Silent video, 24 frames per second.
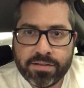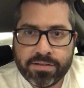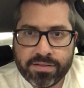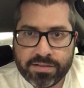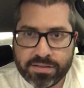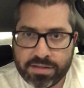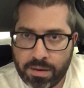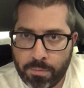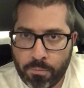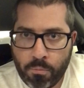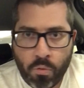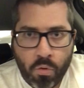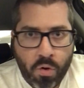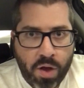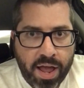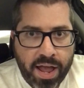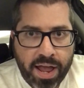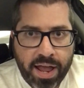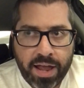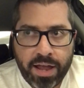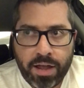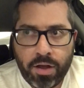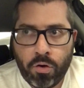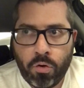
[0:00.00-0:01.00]
in some
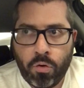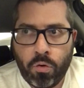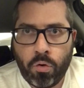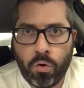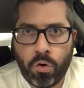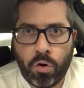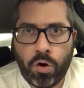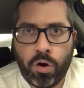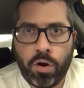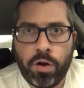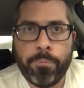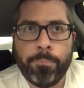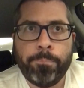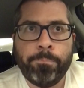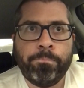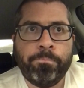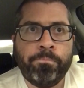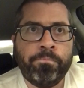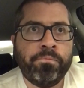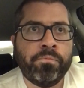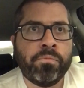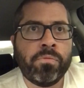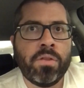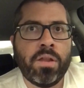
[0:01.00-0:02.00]
way or
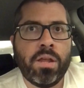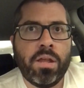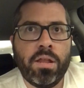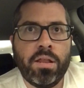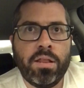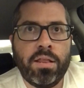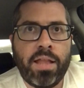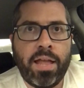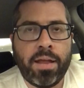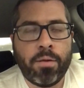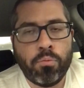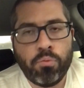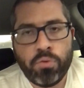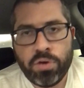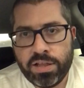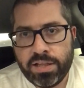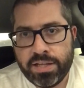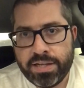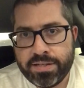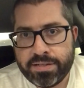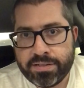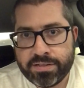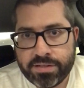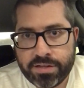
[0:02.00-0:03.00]
like
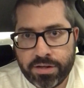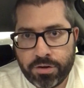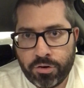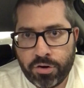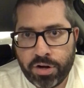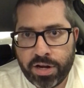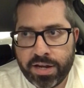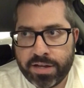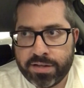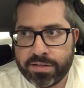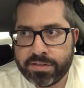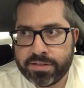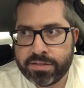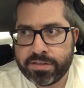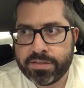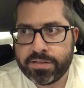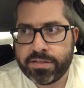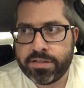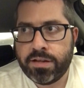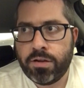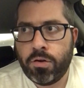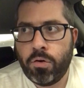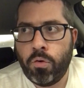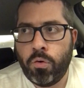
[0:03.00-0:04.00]
really
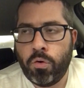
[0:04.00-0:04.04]
serious,